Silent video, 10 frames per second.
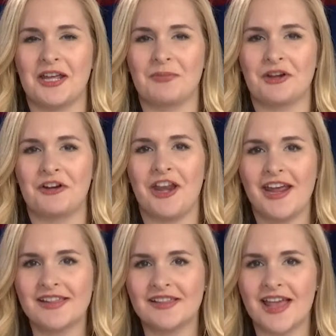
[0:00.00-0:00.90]
But our
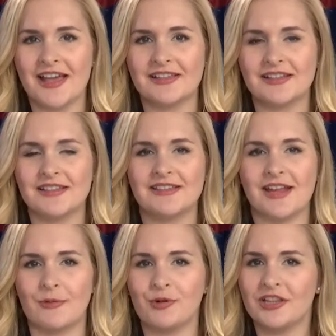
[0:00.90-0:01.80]
next guest is
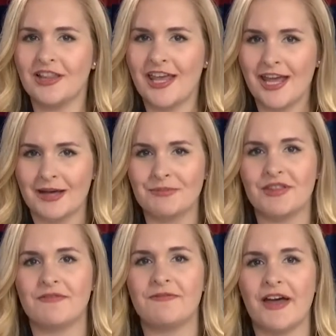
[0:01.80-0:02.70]
Debra Lam,
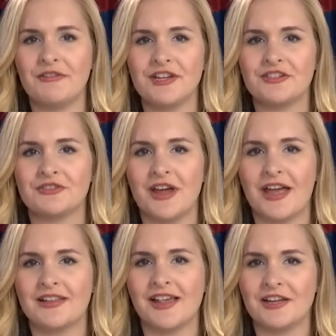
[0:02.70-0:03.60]
the founding
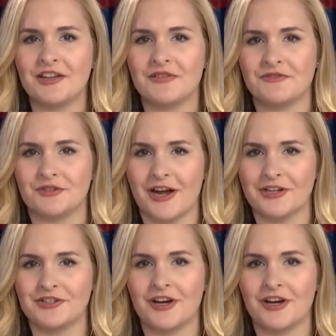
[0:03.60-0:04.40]
executive director